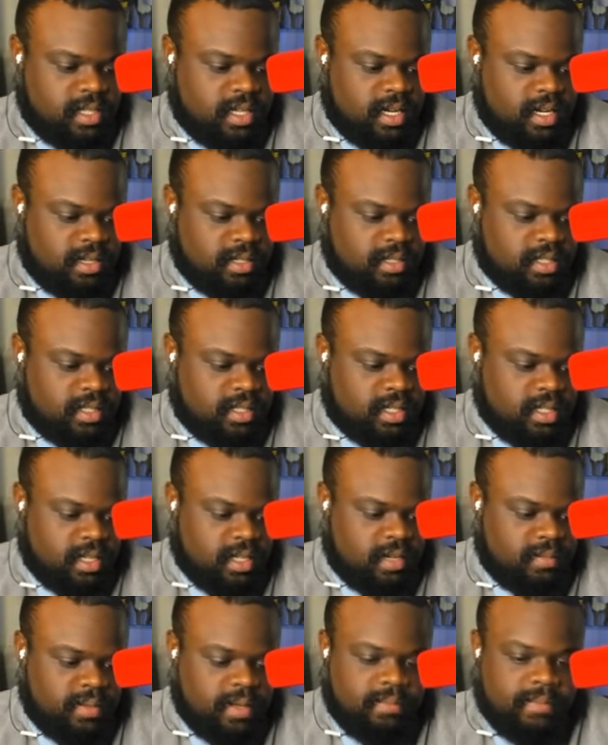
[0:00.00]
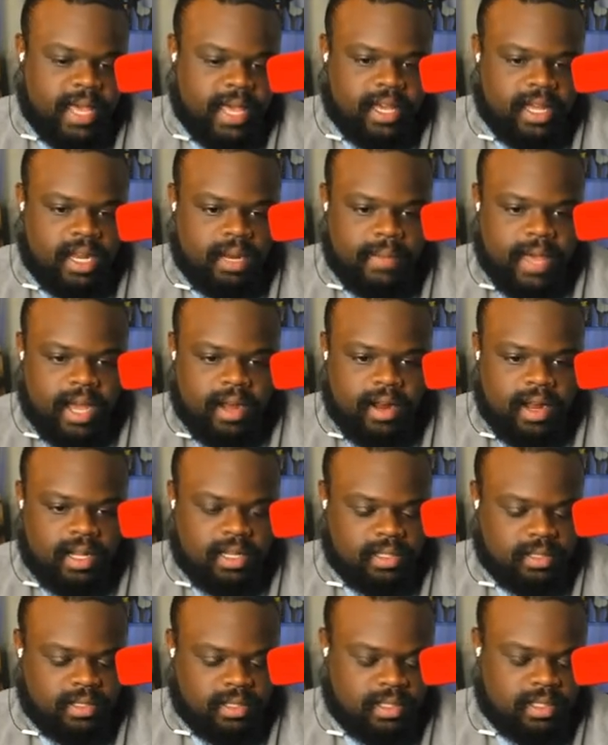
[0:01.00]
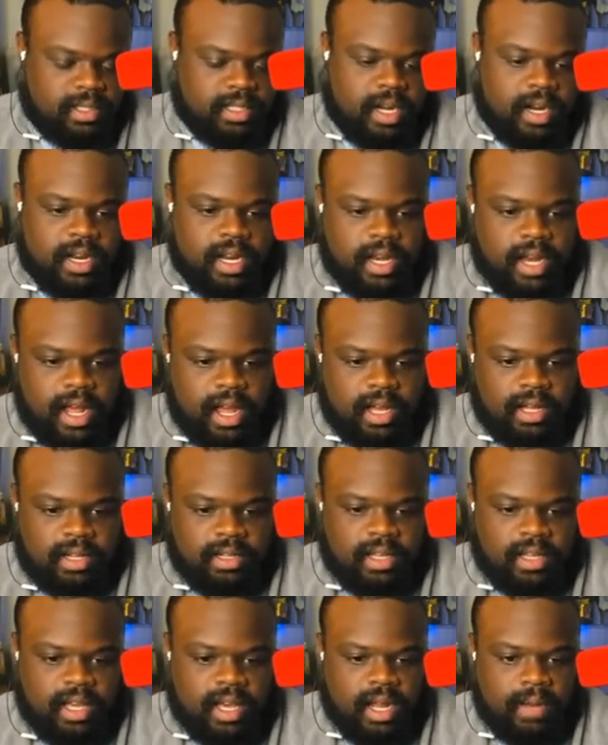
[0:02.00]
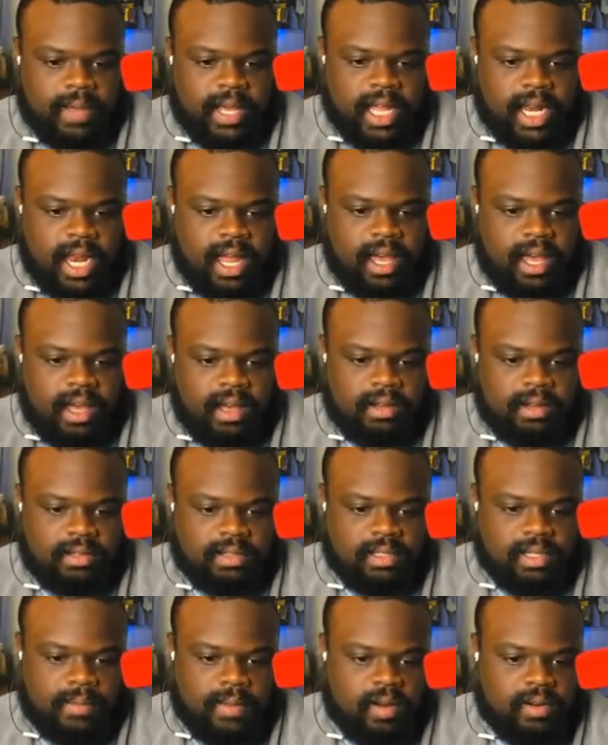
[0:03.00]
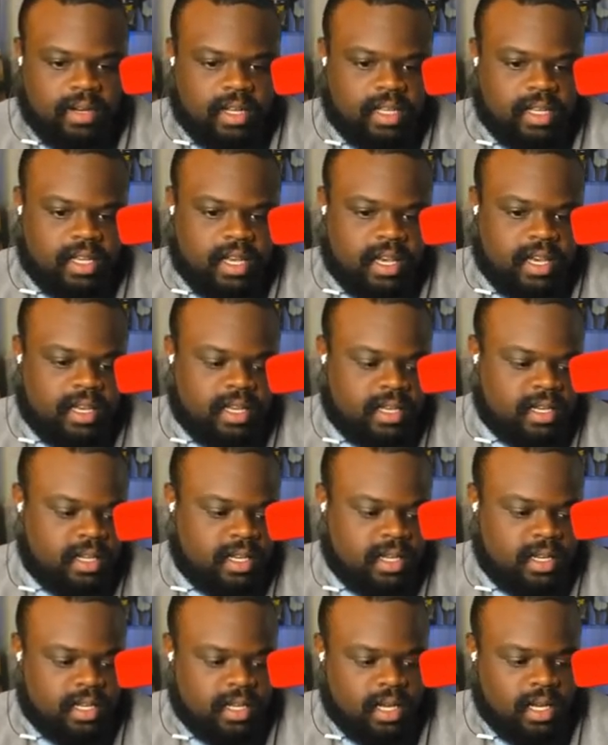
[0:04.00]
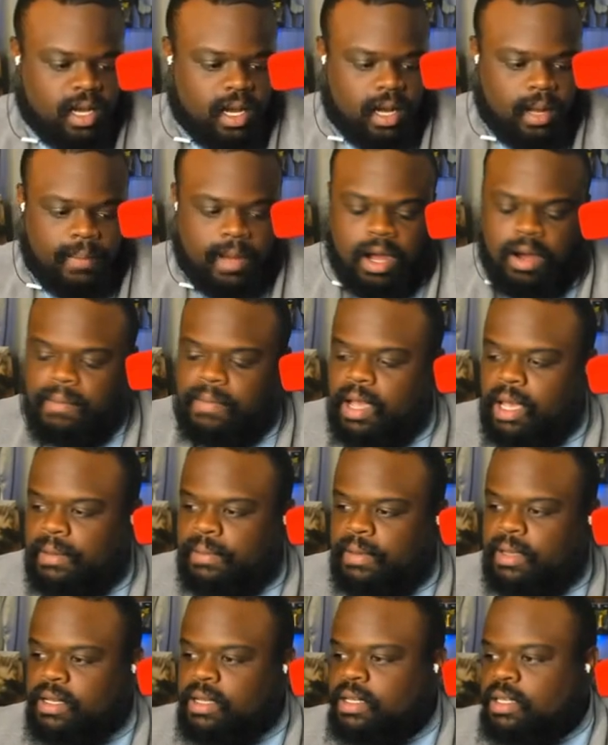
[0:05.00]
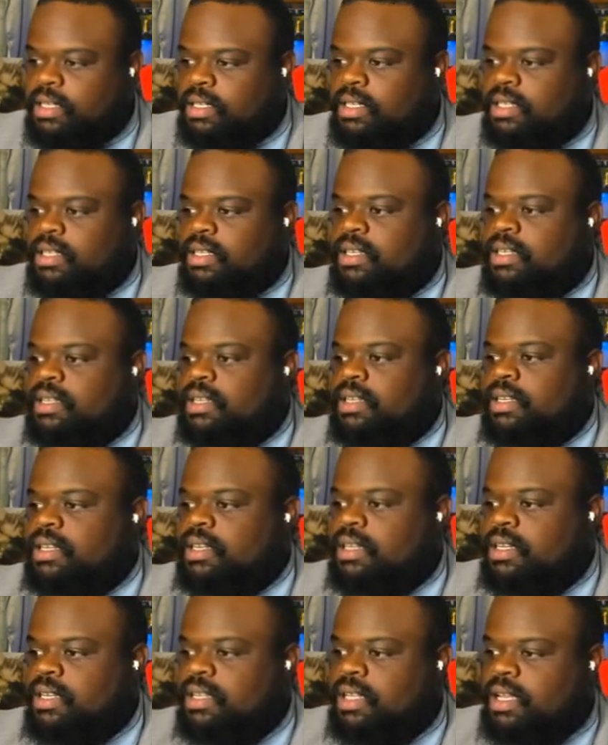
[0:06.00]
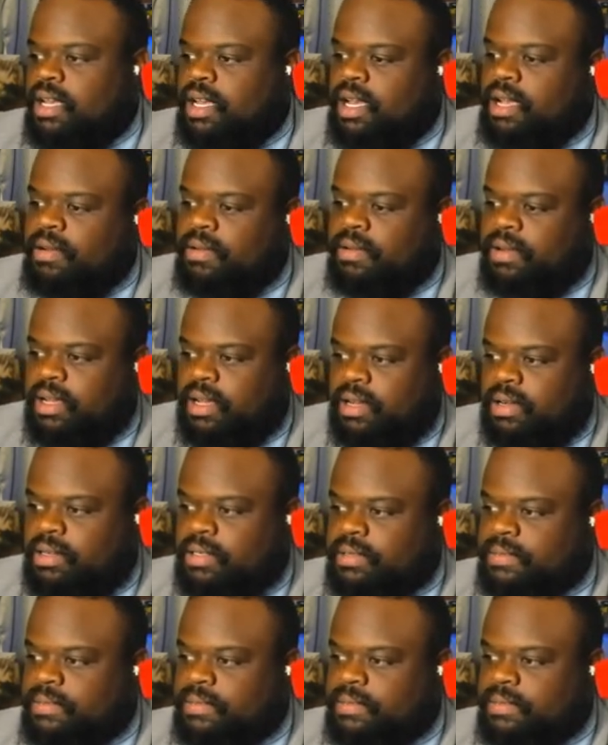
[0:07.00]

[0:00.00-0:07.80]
you know, just a little bit back in the background. Turn it down. You ain't got to make it loud. Come on, DJ. Come on, baby. There we go.